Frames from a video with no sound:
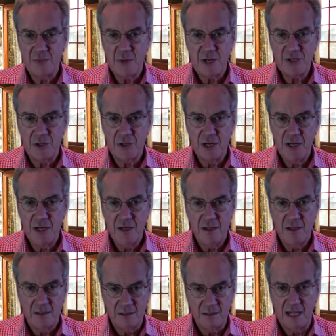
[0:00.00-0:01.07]
my story.
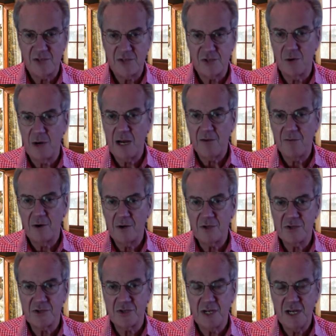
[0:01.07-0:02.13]
That's Grant
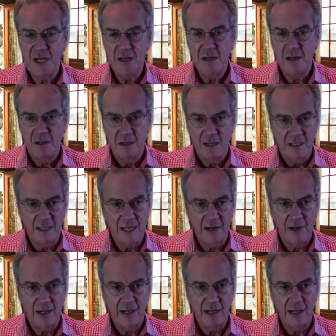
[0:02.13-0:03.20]
versus Lee
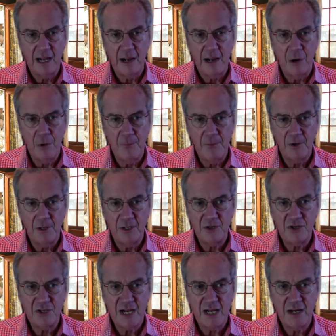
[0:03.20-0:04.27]
now I, I, hope you'll
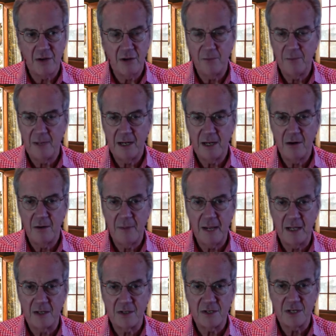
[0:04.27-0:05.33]
understand a little better
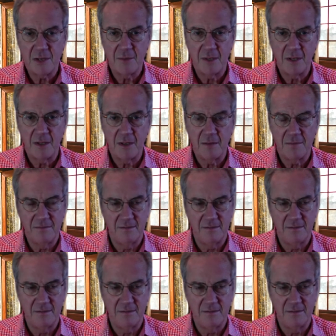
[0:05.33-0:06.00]
about some of the